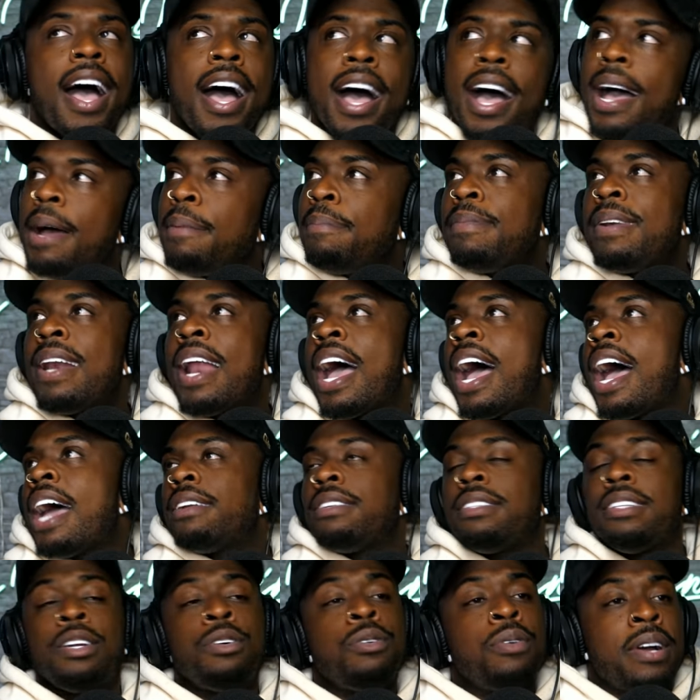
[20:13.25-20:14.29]
I'm
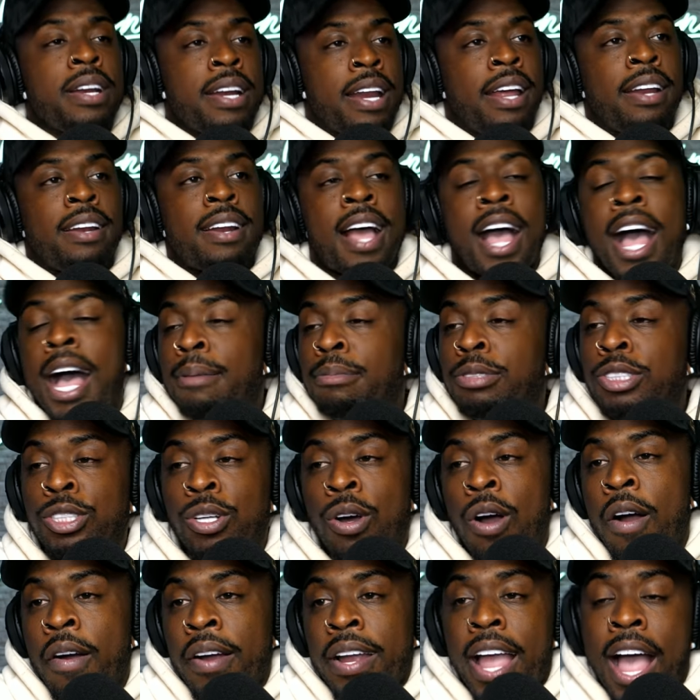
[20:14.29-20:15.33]
not doing it. I'm
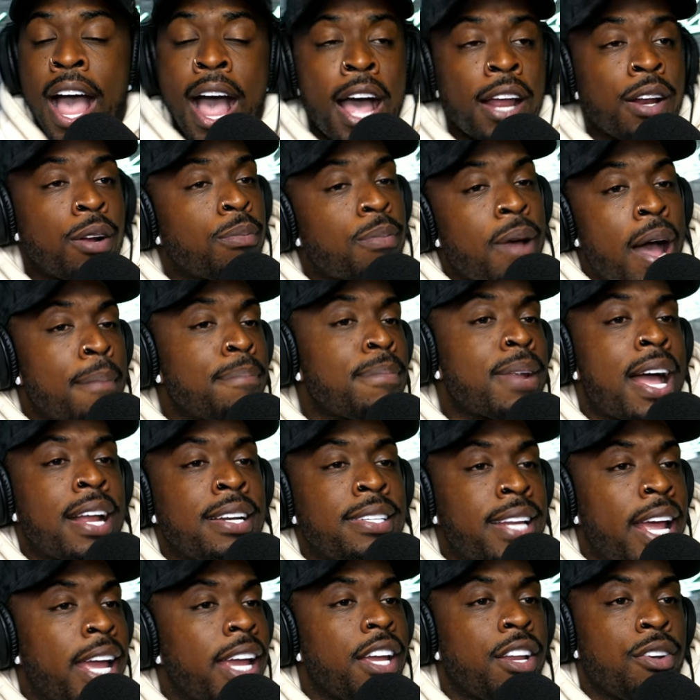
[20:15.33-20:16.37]
sorry. I don't, I'm
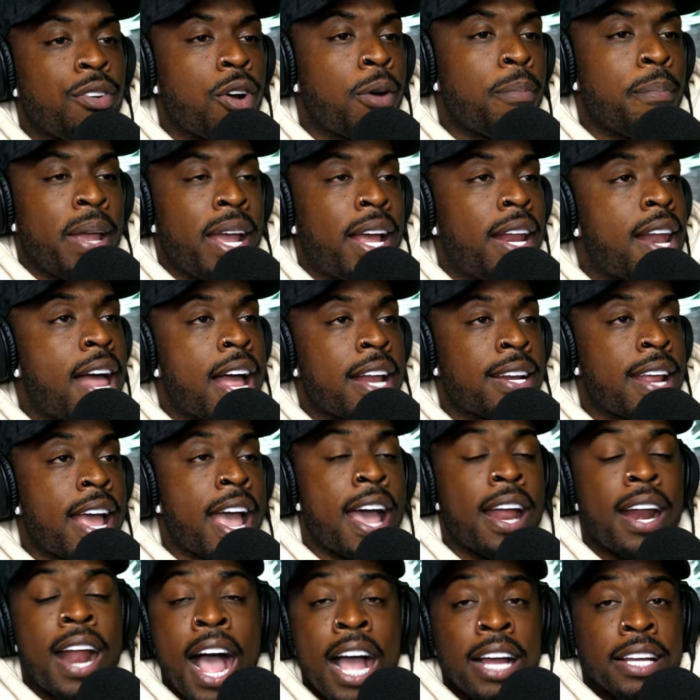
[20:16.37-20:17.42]
not dating no man like
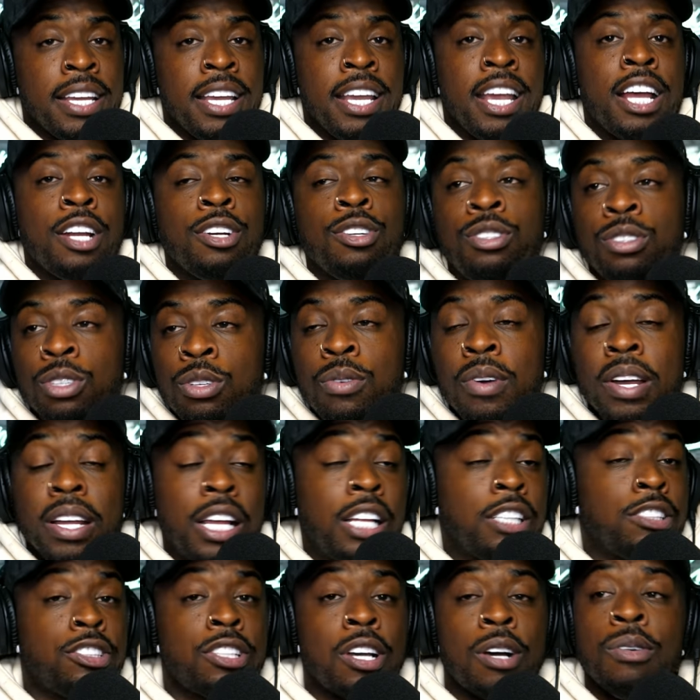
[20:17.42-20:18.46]
that. I can't do
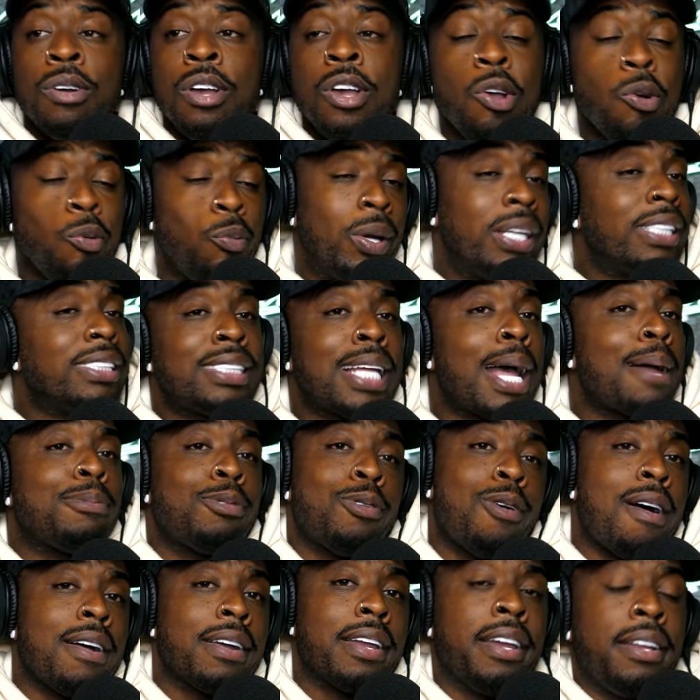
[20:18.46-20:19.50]
it. And so we
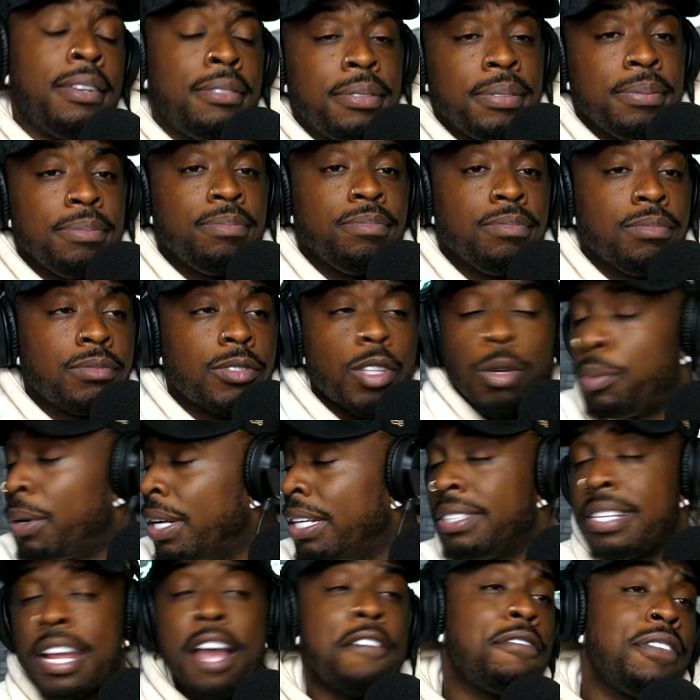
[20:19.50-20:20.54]
stopped talking.
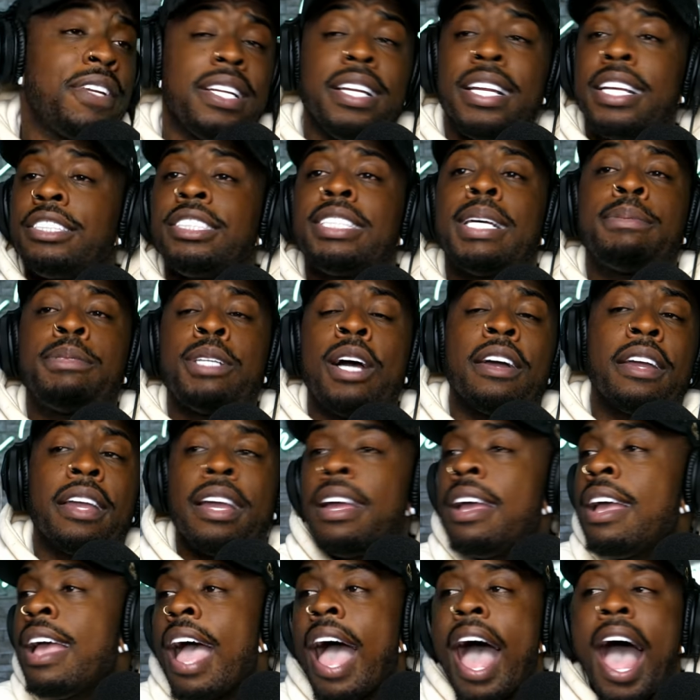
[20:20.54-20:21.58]
We definitely did stop
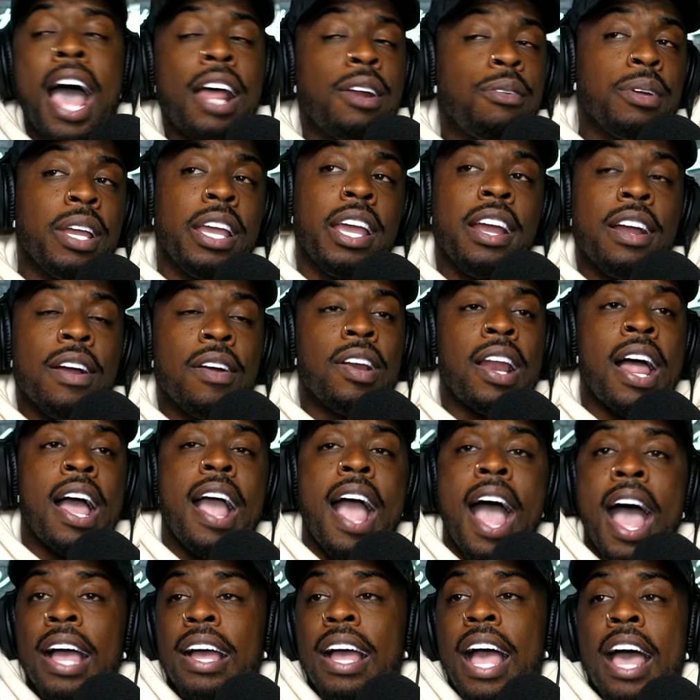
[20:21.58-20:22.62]
talking. I don't care.
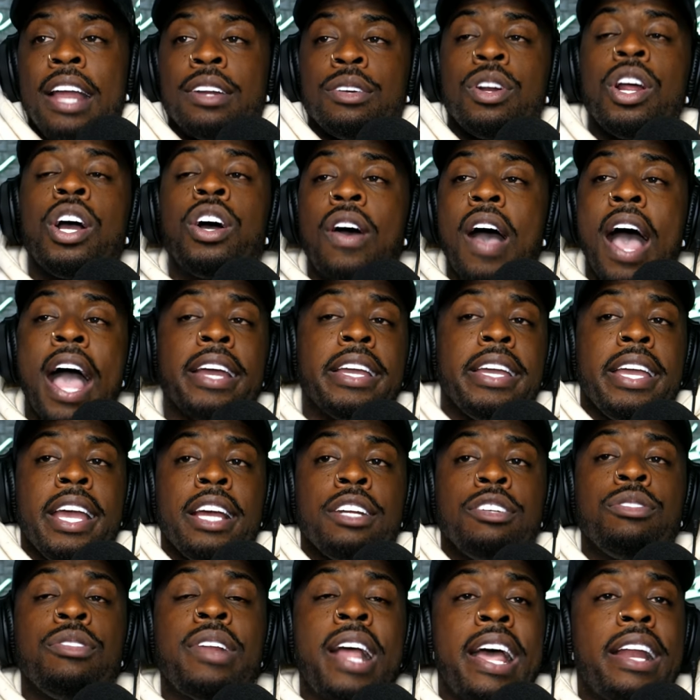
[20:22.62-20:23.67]
Like, I, I don't know. I
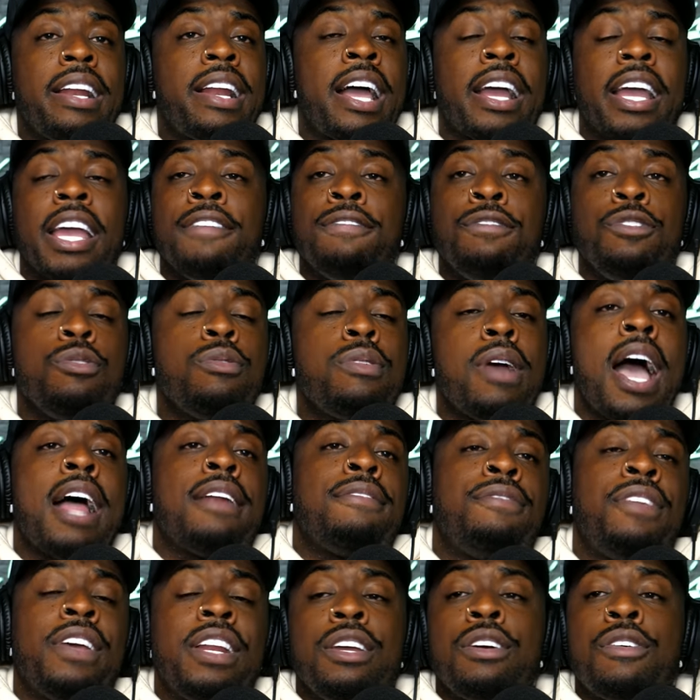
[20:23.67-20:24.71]
can't do that. Like, if you
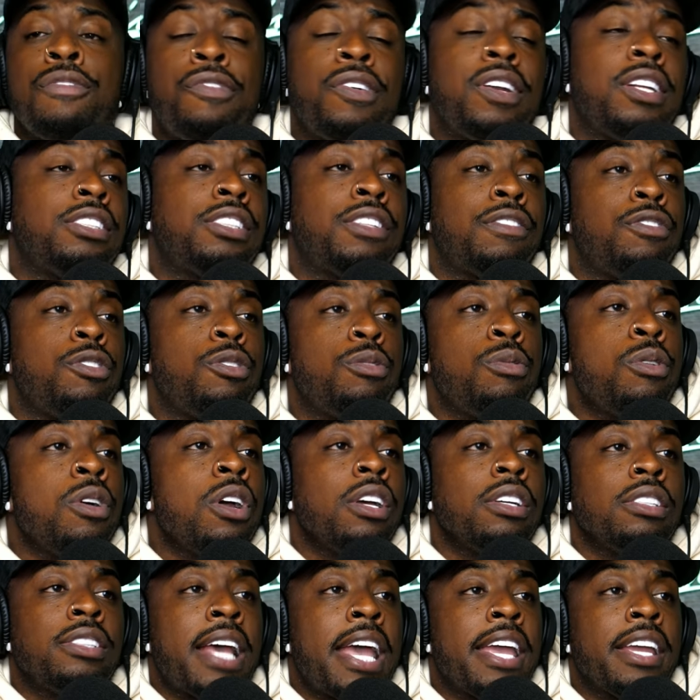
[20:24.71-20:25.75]
got video footage of you
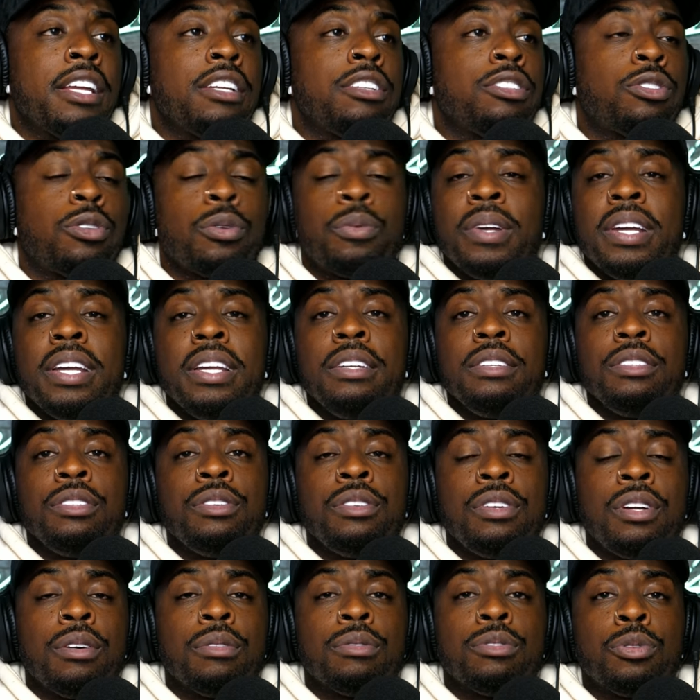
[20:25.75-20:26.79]
taking three,
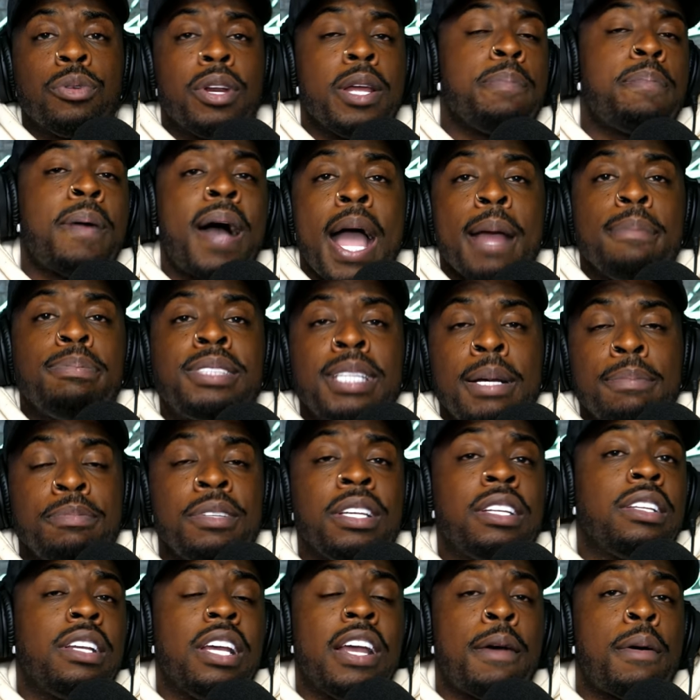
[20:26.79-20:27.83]
you know, three pipes
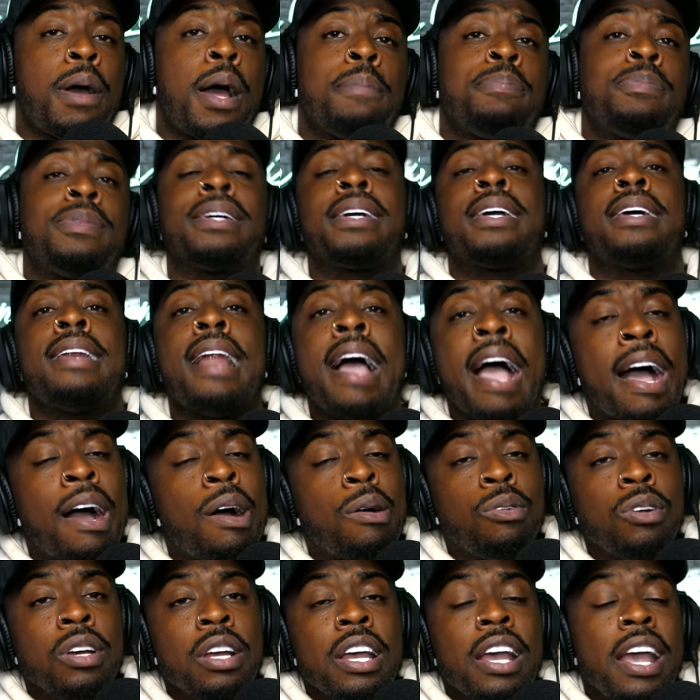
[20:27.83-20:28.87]
up, your, up the
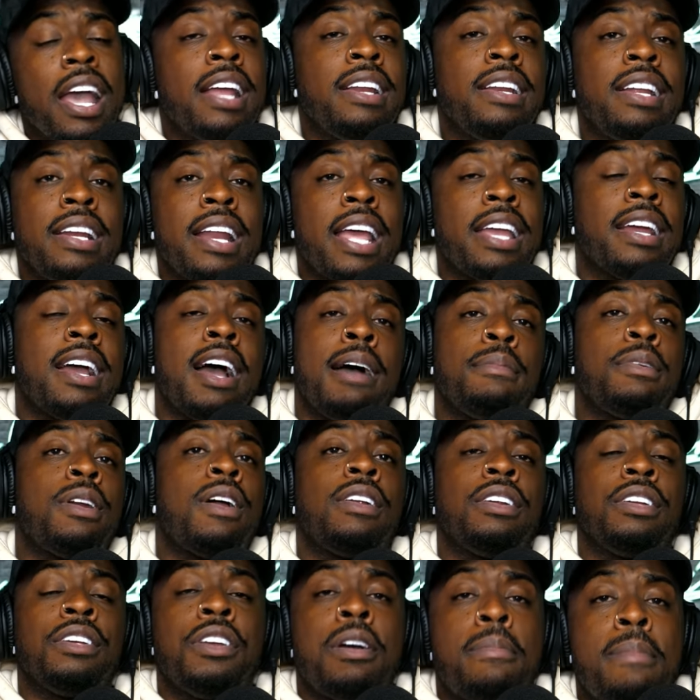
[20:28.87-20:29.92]
canal, and then they
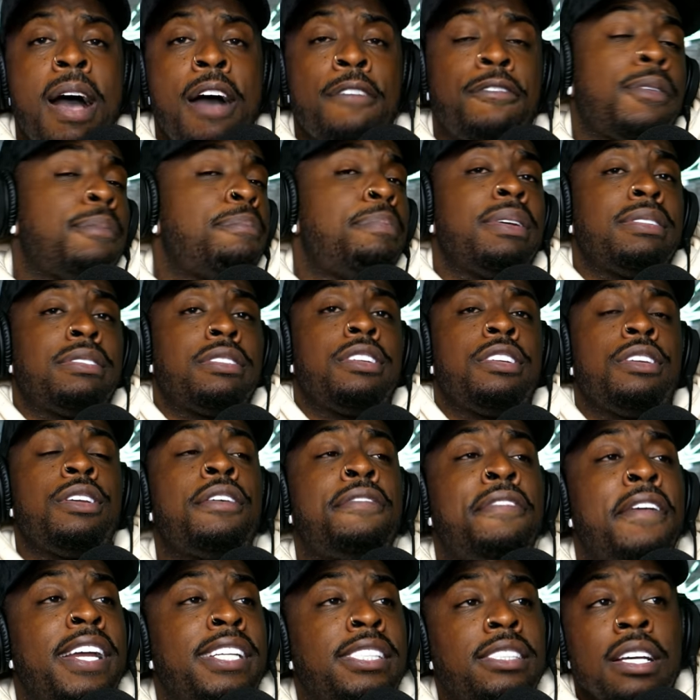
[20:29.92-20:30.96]
coming all in your mouth and pissing in
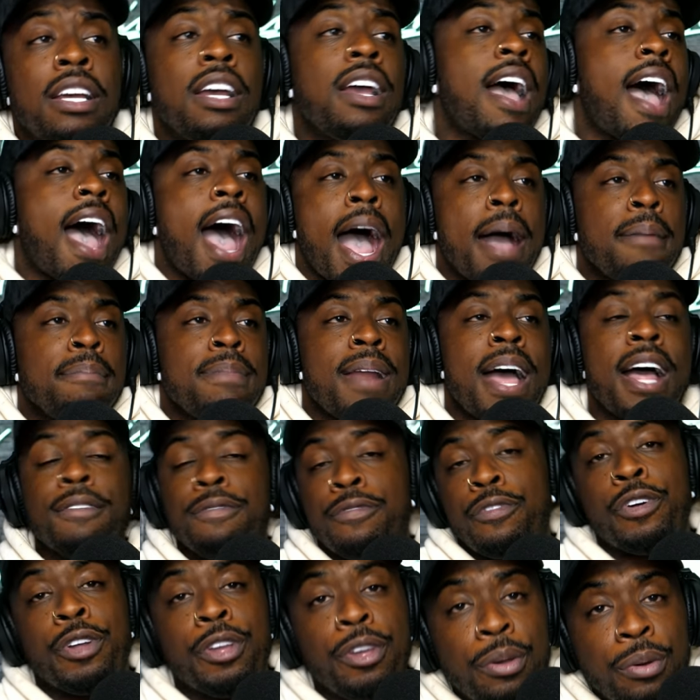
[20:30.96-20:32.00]
your face, I'm
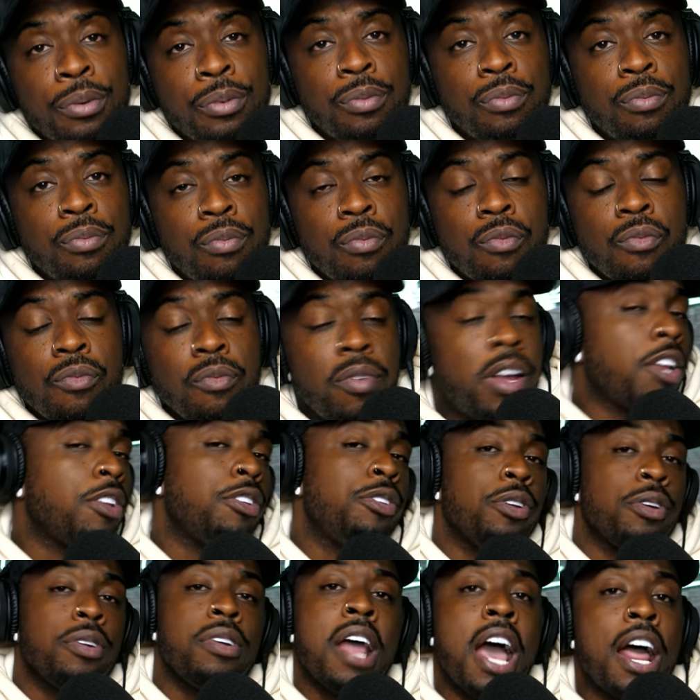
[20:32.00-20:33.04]
not for you.
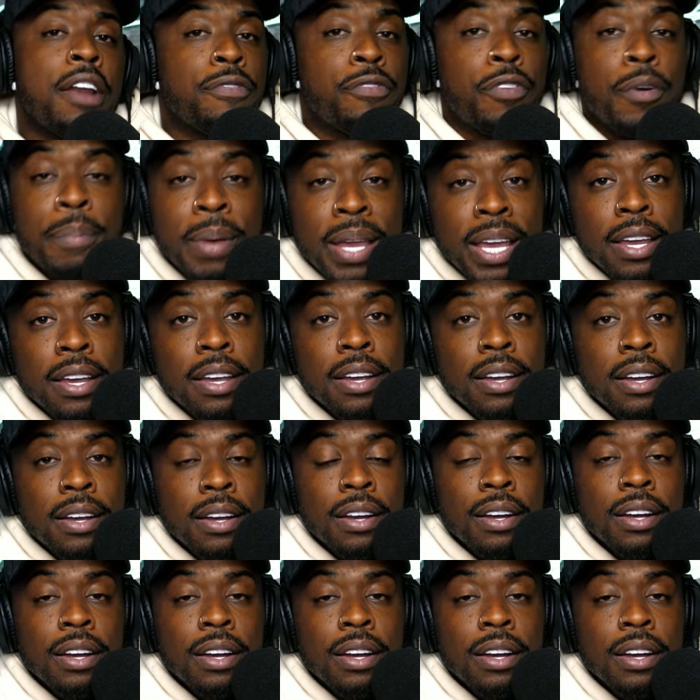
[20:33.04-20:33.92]
And you're not for me.